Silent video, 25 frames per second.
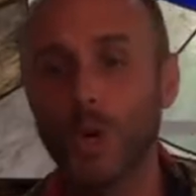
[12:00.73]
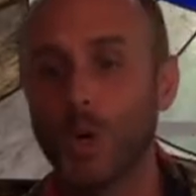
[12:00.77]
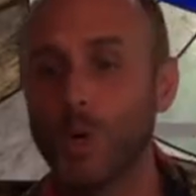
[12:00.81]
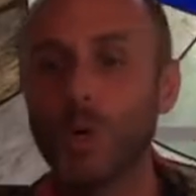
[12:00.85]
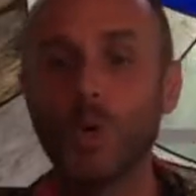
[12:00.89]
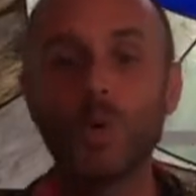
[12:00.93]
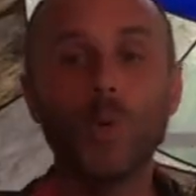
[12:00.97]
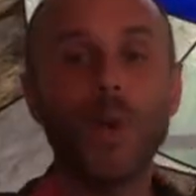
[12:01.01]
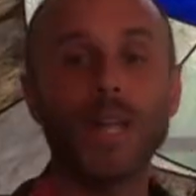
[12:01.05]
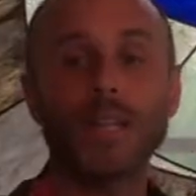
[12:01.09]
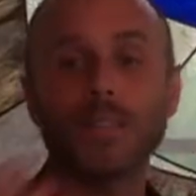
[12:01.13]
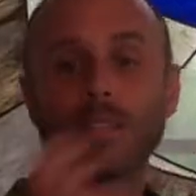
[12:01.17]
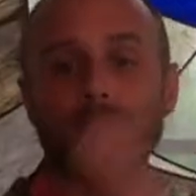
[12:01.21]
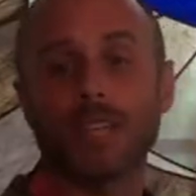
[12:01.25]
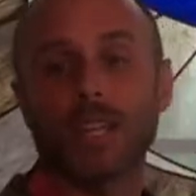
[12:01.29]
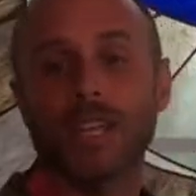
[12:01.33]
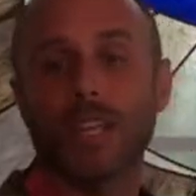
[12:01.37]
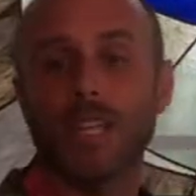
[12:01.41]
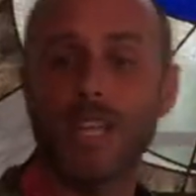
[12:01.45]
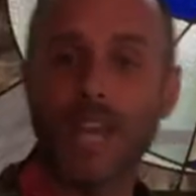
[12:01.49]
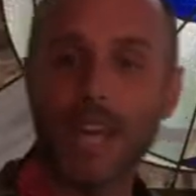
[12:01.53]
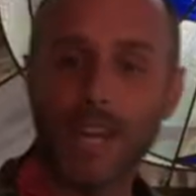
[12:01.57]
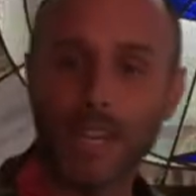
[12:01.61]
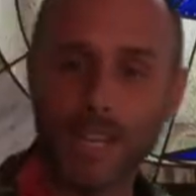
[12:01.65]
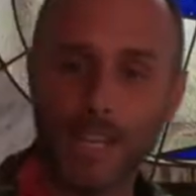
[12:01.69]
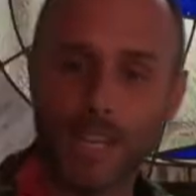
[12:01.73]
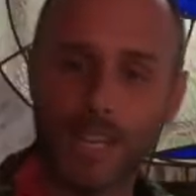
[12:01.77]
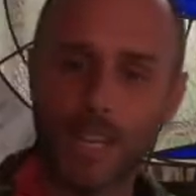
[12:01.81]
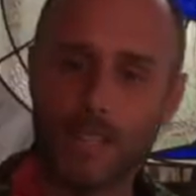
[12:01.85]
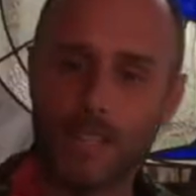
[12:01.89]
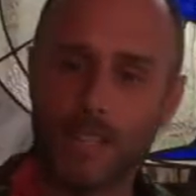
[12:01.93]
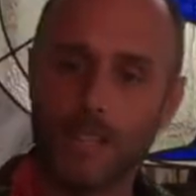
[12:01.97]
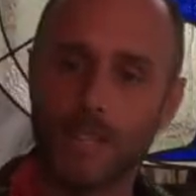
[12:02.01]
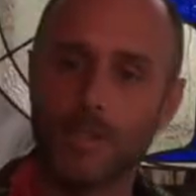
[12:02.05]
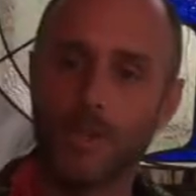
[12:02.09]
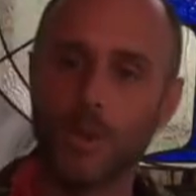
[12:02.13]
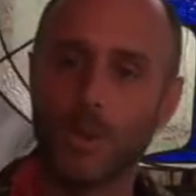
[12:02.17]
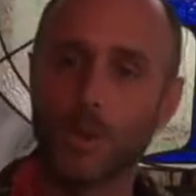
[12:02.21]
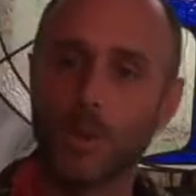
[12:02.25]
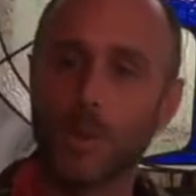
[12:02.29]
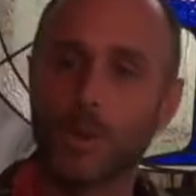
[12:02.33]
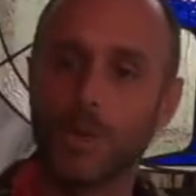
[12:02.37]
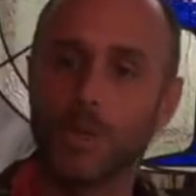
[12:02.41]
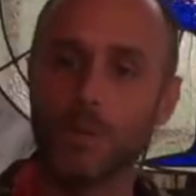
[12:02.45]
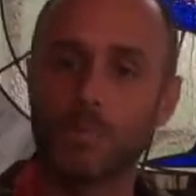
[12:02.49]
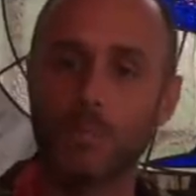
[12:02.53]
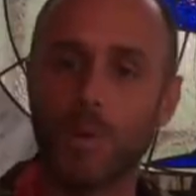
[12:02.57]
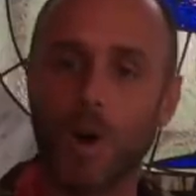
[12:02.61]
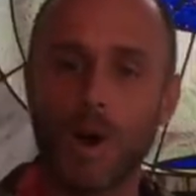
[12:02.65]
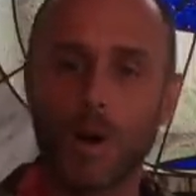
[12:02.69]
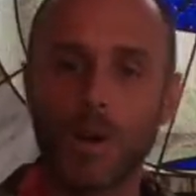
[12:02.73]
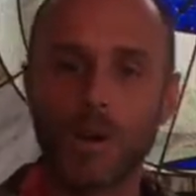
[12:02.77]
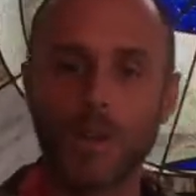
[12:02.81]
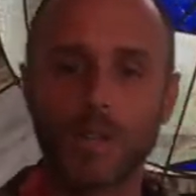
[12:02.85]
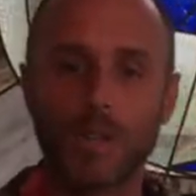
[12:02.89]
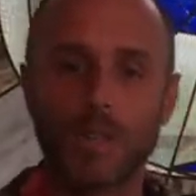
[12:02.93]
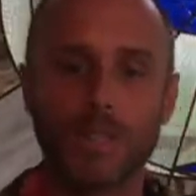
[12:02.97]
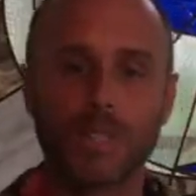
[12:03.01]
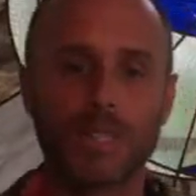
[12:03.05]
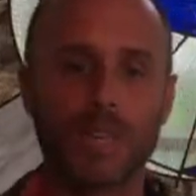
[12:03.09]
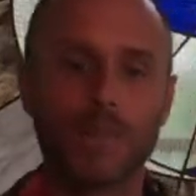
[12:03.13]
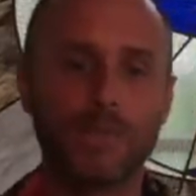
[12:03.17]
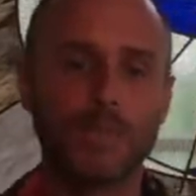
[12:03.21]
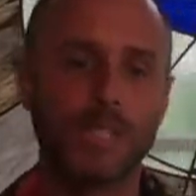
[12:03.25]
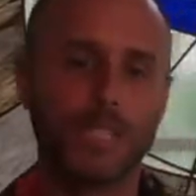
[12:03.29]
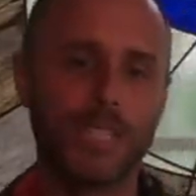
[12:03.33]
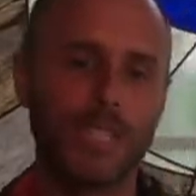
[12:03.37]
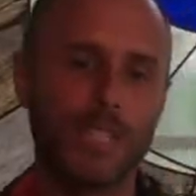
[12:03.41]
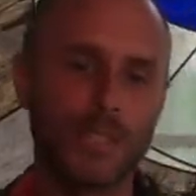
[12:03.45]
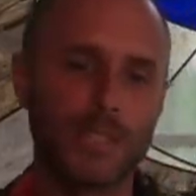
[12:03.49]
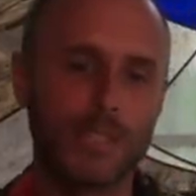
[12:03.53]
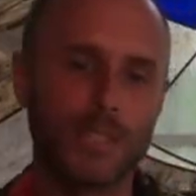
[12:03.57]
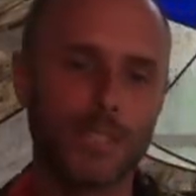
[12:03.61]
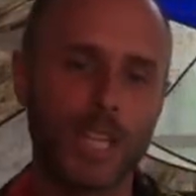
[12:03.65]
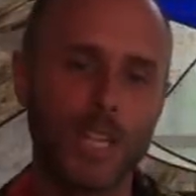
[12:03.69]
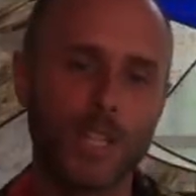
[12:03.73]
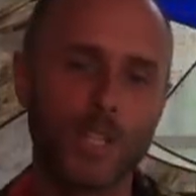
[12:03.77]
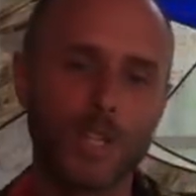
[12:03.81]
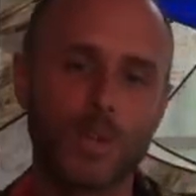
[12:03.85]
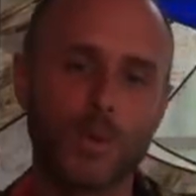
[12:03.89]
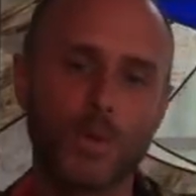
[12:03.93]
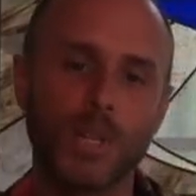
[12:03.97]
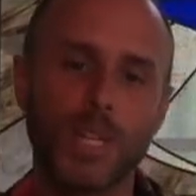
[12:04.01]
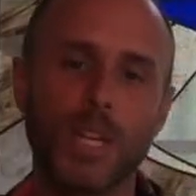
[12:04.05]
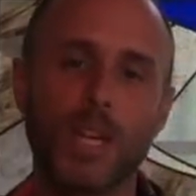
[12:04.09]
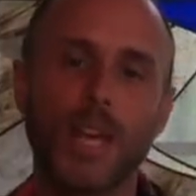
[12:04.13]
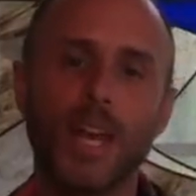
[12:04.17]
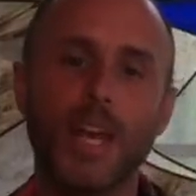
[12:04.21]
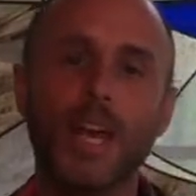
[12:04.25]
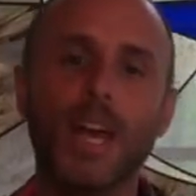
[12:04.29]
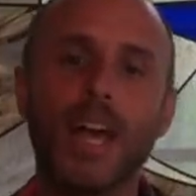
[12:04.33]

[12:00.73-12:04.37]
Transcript: who went to Connecticut in the early part of the 17th century,